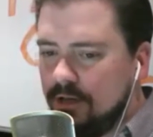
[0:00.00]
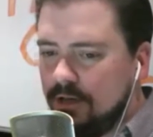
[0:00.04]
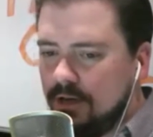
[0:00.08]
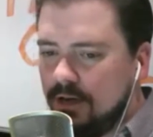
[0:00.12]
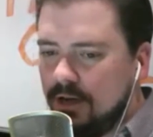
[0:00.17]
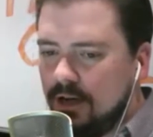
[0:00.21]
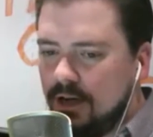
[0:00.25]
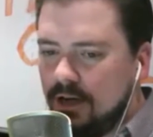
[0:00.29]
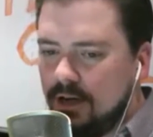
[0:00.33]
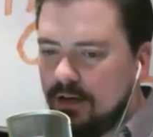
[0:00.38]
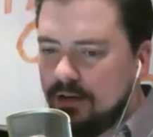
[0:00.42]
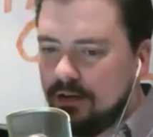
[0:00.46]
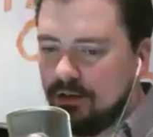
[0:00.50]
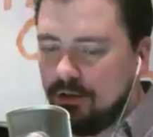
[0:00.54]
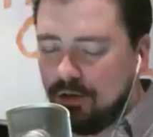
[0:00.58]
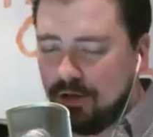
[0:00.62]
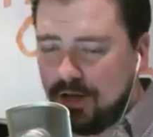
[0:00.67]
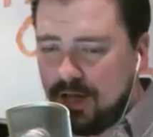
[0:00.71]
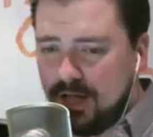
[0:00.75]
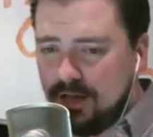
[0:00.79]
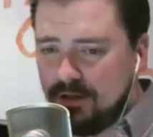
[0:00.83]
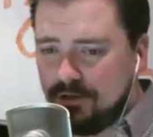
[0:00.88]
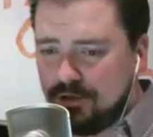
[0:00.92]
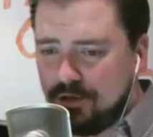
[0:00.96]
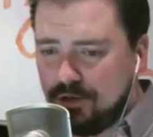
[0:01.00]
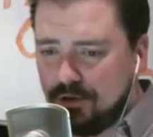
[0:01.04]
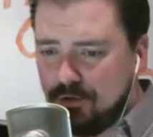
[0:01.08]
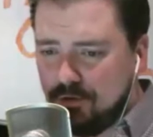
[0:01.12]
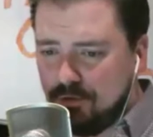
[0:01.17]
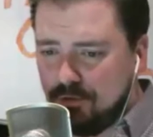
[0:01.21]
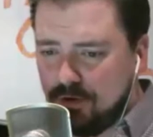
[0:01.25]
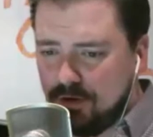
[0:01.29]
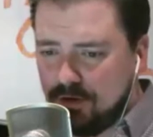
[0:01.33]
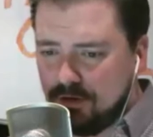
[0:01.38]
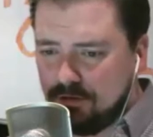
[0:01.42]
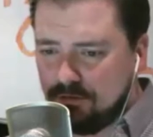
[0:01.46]
And look
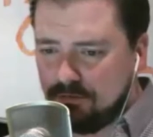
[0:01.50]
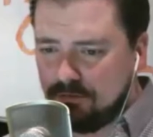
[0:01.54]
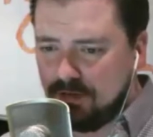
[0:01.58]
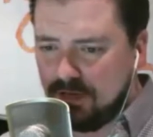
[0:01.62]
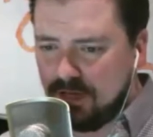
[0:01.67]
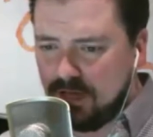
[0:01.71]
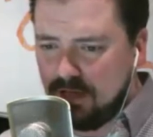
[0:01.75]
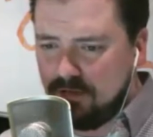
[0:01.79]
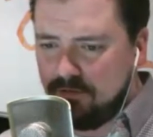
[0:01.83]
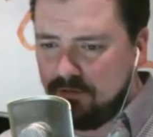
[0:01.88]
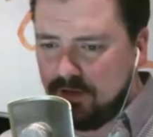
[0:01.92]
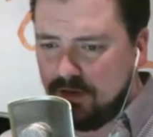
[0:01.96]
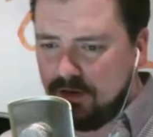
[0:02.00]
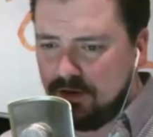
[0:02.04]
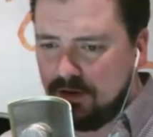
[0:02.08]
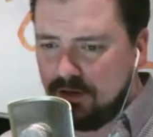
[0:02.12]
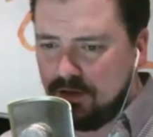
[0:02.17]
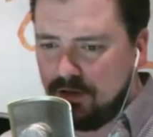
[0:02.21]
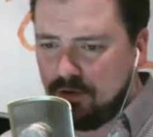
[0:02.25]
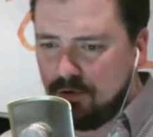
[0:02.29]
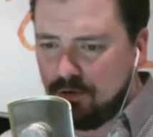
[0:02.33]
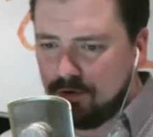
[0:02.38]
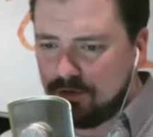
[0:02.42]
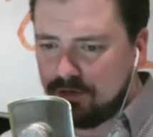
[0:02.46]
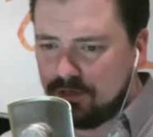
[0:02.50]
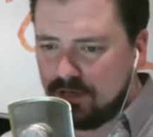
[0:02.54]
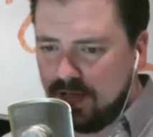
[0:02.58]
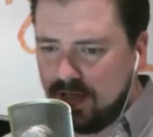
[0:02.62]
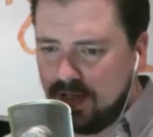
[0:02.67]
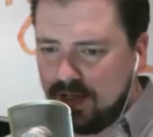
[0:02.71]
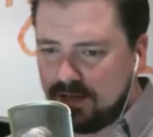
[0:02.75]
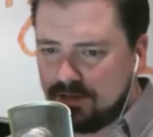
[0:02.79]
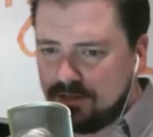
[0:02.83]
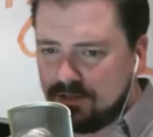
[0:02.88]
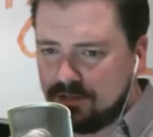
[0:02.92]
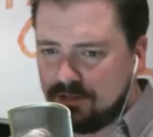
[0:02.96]
into giving your
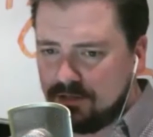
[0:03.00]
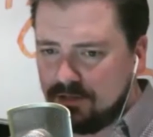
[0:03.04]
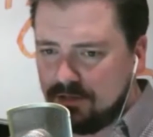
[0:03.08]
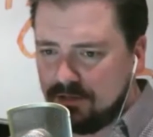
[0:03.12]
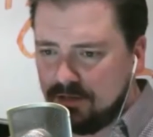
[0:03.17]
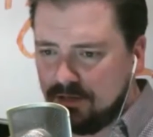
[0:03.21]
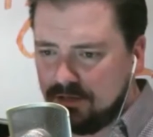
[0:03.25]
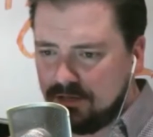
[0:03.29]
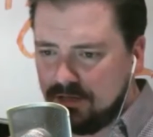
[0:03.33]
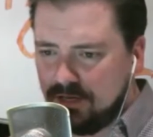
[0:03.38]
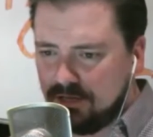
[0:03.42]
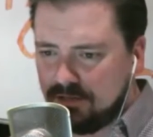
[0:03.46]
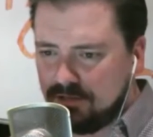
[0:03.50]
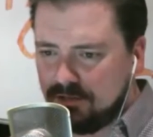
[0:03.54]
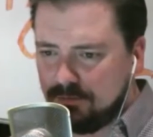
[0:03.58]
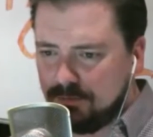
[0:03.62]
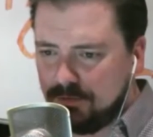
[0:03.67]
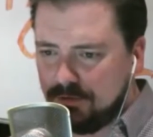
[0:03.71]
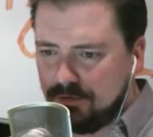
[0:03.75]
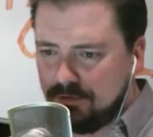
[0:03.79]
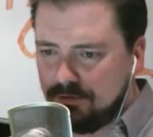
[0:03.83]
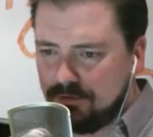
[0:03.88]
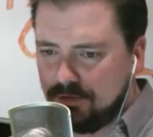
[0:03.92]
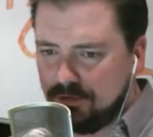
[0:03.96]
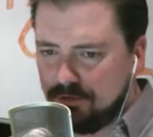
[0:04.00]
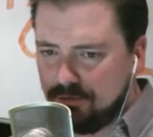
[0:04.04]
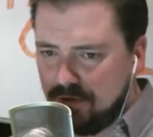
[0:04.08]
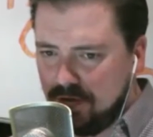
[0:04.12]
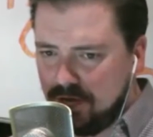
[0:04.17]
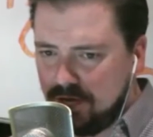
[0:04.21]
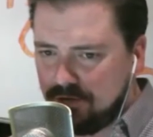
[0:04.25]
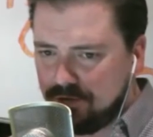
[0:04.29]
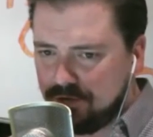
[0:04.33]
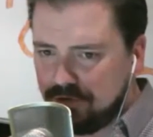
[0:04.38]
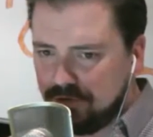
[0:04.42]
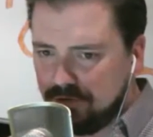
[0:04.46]
tax-deductible
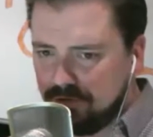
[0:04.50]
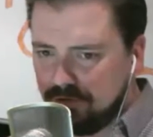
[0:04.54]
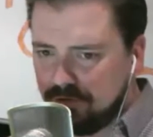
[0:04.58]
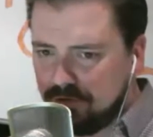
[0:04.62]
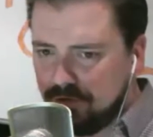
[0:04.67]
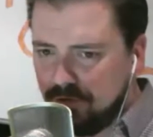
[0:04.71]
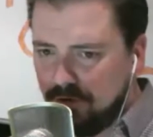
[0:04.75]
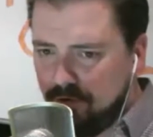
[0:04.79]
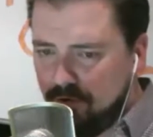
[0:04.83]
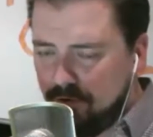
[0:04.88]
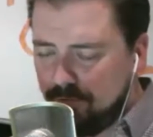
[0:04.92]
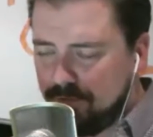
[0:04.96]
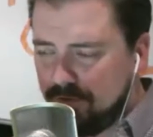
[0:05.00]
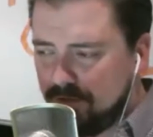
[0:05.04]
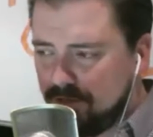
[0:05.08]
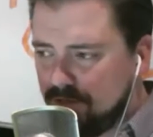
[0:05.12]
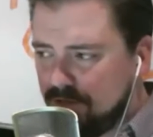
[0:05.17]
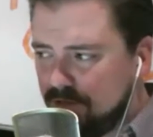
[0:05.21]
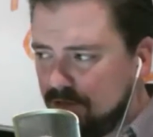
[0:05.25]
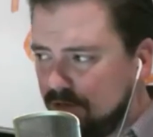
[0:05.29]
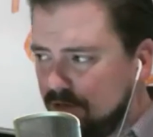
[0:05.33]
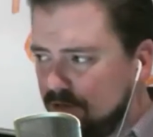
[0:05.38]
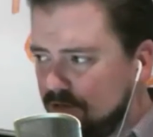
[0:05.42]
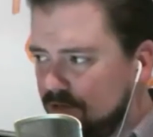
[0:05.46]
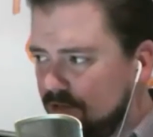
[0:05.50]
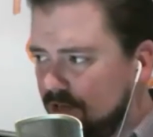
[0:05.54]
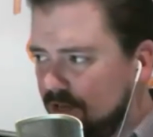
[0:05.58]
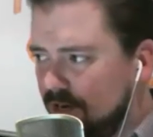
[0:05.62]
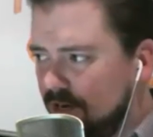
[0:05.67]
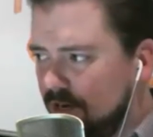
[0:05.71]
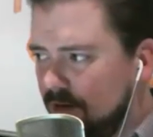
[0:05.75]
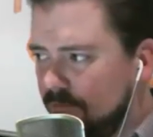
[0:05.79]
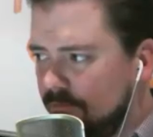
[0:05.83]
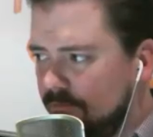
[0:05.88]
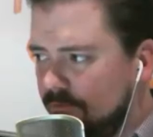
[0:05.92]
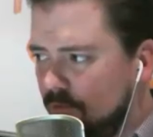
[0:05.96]
donation to a group that's
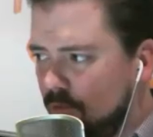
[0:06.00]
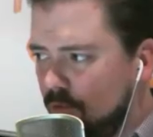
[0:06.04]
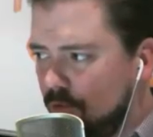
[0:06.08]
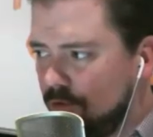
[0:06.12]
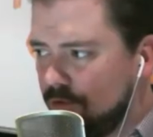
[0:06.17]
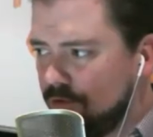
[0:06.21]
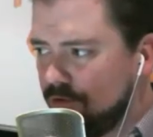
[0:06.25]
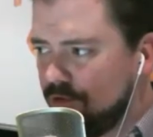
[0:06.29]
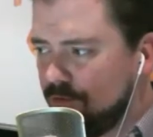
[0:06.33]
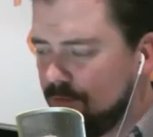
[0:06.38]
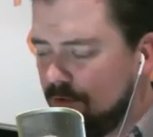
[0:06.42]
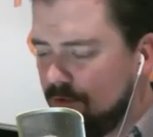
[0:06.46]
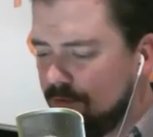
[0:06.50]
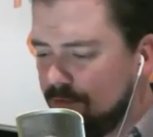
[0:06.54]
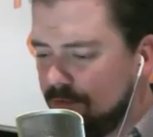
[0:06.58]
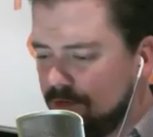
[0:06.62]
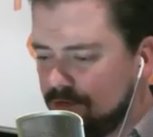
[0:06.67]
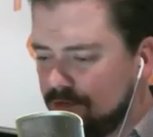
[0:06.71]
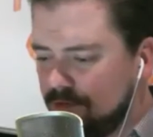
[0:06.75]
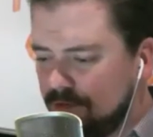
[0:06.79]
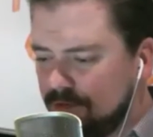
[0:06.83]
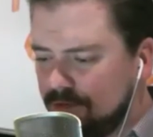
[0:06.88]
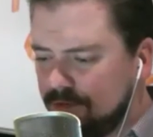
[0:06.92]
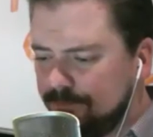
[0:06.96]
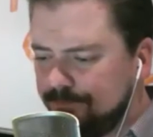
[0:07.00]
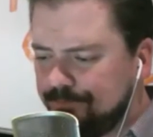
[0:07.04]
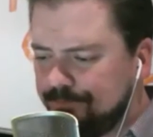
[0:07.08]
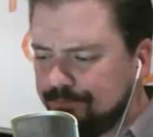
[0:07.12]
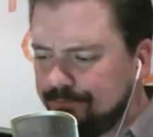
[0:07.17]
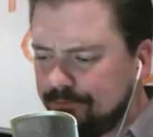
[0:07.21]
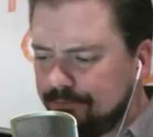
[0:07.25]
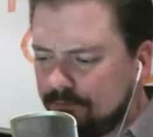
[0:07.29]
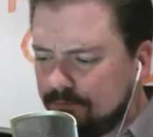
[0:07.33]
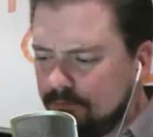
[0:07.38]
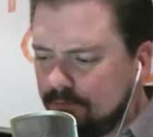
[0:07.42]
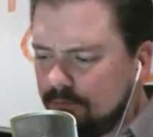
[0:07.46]
standing up for small business.
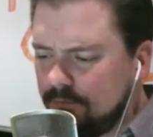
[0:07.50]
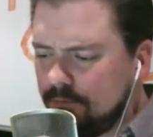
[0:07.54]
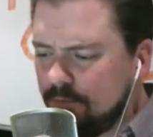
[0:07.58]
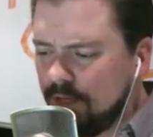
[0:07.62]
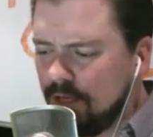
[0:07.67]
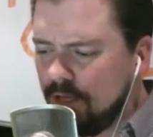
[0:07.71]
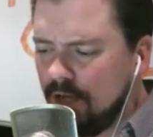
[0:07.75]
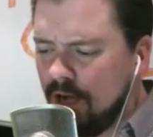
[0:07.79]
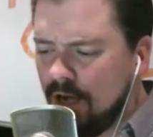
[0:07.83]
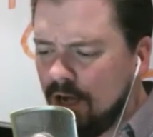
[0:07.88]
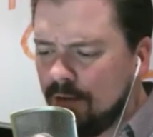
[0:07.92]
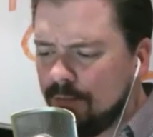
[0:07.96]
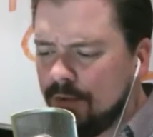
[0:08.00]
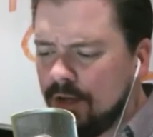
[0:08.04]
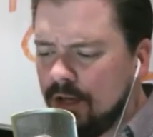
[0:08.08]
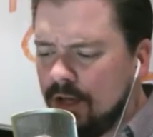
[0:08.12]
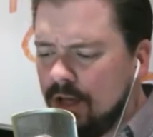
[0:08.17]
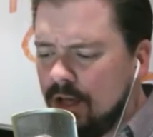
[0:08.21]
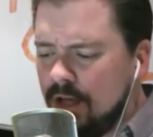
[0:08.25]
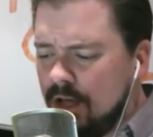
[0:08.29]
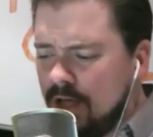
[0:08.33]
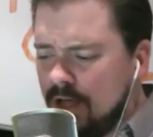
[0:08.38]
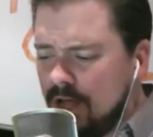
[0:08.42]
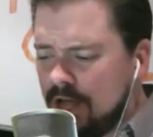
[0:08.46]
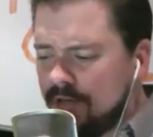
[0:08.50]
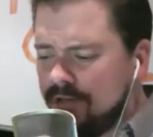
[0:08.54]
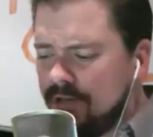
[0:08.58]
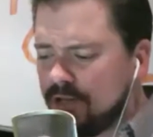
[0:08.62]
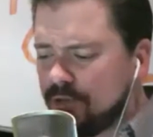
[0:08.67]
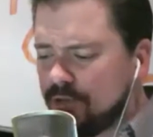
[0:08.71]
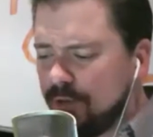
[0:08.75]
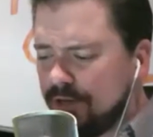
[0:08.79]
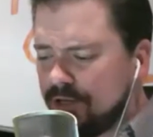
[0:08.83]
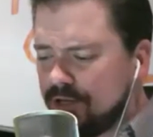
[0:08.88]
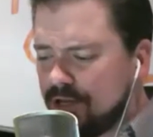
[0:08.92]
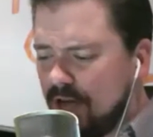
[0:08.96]
In
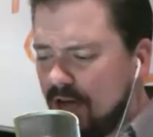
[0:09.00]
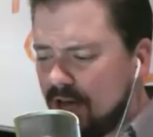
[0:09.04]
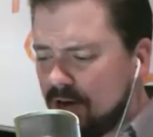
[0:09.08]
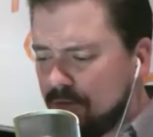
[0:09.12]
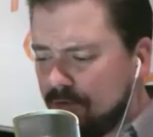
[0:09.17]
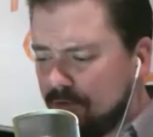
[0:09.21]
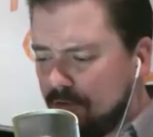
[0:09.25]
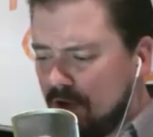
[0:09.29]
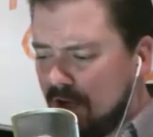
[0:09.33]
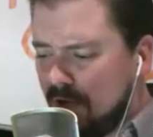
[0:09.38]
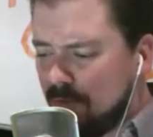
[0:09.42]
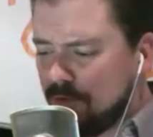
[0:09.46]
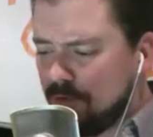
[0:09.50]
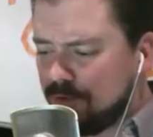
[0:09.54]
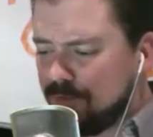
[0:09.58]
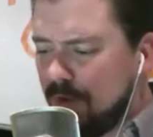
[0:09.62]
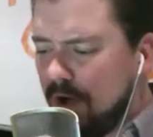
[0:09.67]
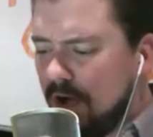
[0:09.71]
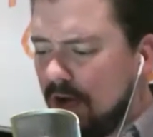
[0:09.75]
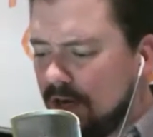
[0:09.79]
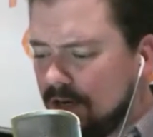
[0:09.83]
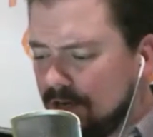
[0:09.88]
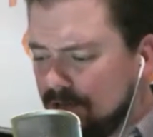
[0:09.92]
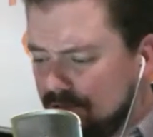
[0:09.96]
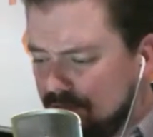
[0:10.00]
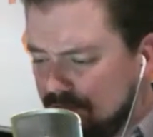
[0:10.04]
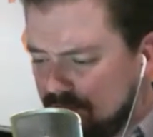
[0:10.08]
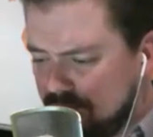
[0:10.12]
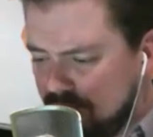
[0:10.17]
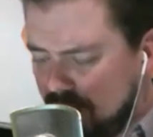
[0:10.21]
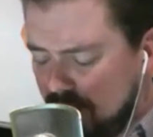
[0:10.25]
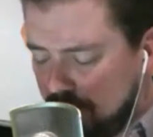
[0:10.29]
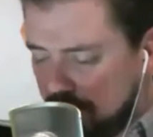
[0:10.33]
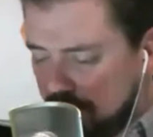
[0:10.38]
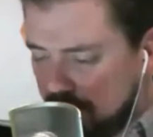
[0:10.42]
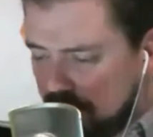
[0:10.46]
this week's Conduit for Commerce policy
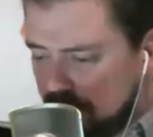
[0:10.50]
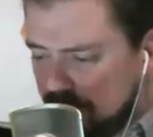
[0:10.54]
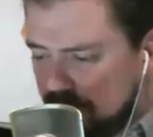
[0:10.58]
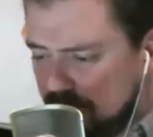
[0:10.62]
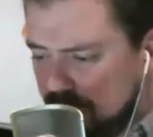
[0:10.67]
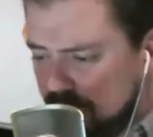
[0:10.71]
segment,